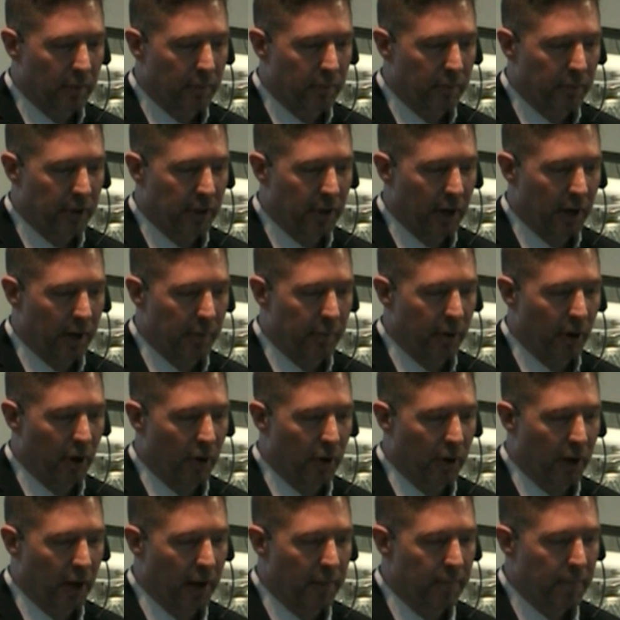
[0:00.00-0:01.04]
P.APR,
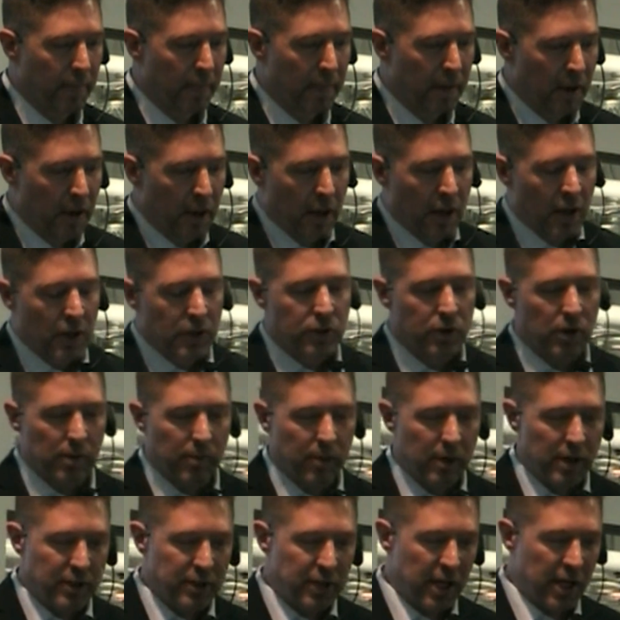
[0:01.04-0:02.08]
okay? So I
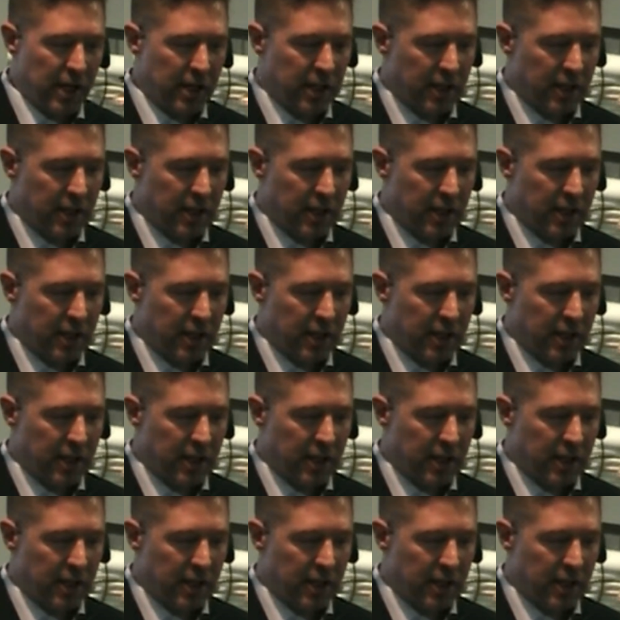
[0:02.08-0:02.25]
want to take